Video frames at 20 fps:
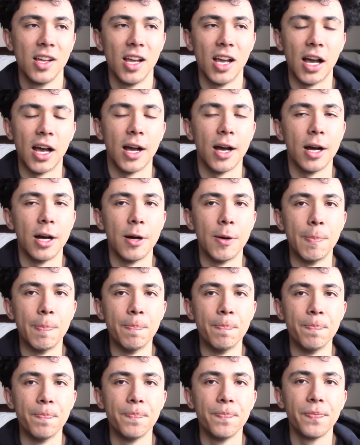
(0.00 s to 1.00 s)

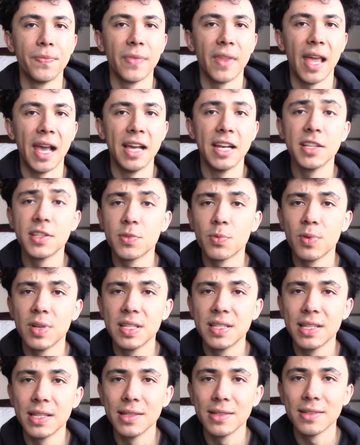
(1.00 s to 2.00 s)
Um, and it's
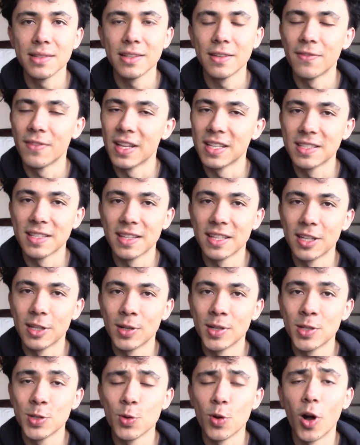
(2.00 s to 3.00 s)
recent, if that's the thing you're
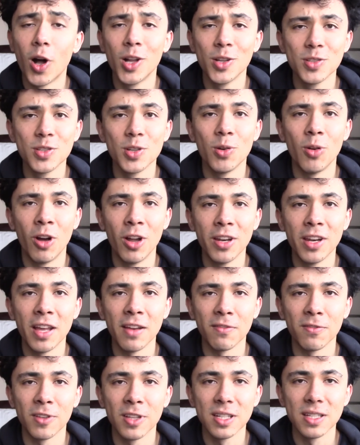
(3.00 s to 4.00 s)
into, also on
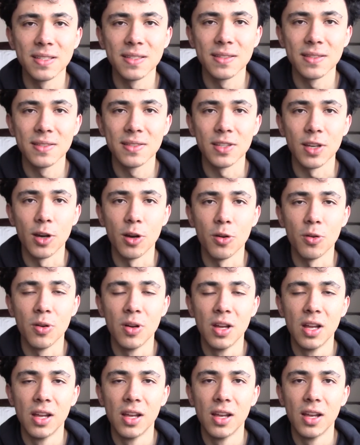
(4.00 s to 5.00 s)
Netflix, so
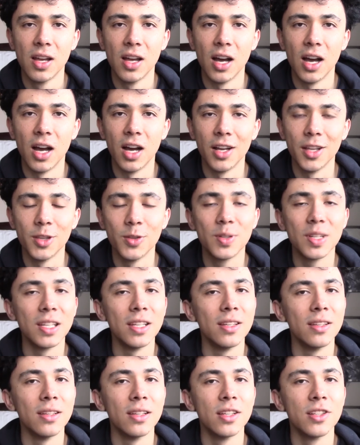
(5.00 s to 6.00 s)
uh, you
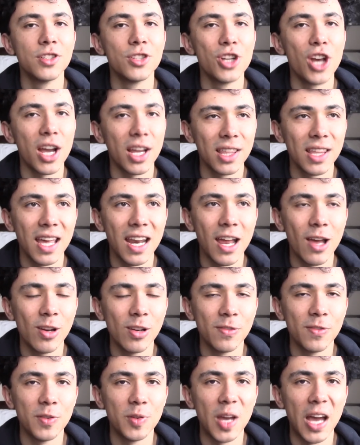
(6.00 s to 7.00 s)
can check that out
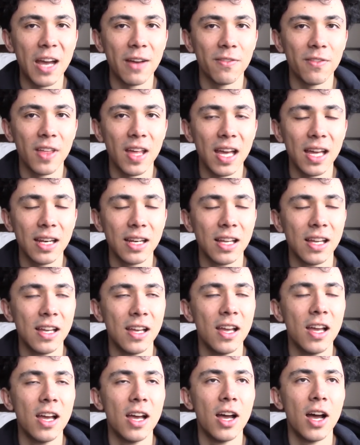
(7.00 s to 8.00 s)
if you have that.
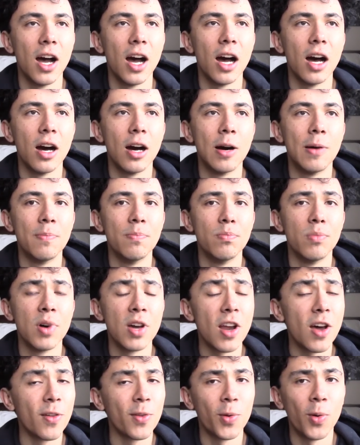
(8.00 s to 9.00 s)
Um,
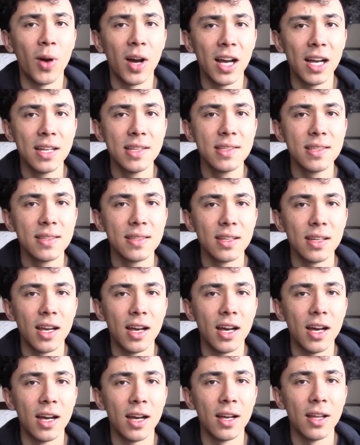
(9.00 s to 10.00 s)
but otherwise,
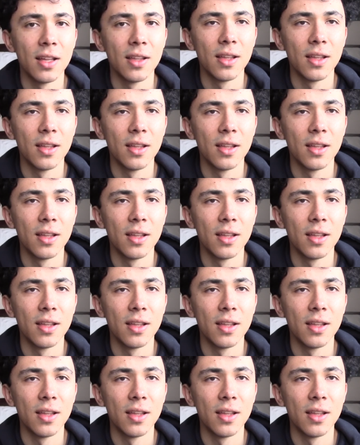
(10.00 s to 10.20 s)
uh,